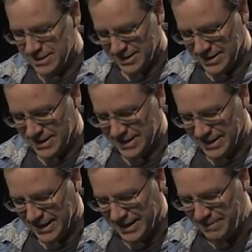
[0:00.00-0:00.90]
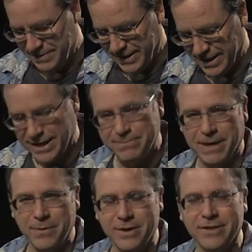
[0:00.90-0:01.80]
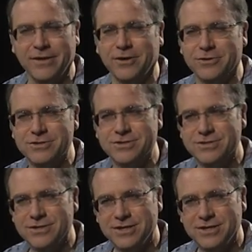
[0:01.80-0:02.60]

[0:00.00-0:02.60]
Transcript: And I keep thinking I could buy one of those.